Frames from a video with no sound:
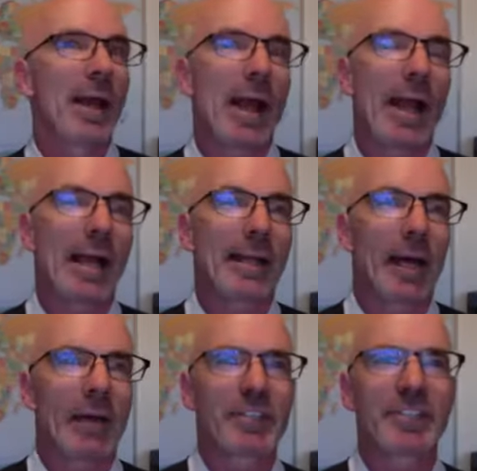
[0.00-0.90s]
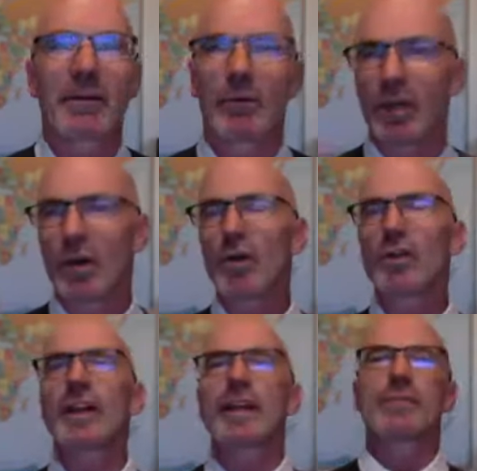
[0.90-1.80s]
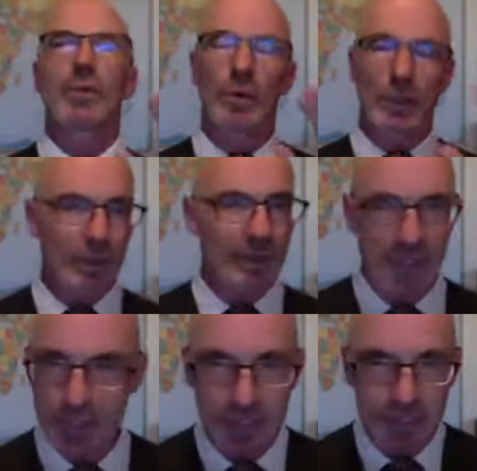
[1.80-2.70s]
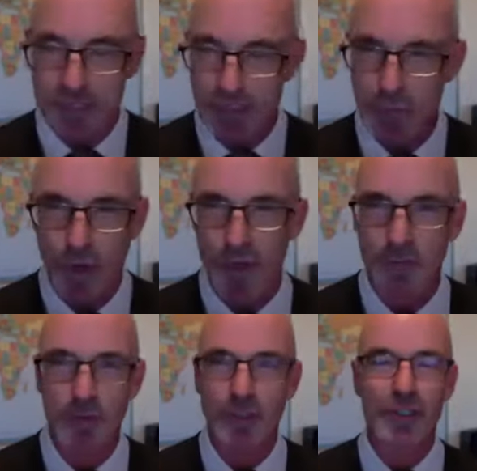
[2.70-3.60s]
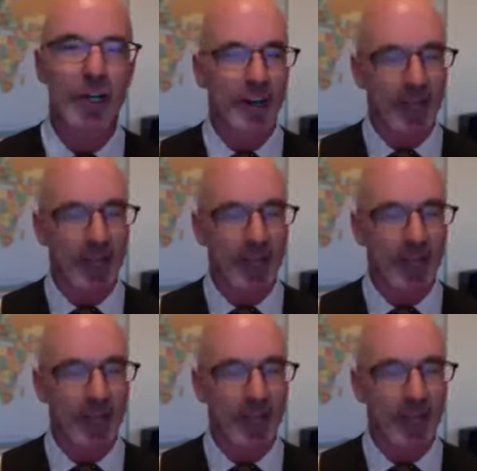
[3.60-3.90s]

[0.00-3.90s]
And I would say, well, okay, well, well that's, this is wonderful, John.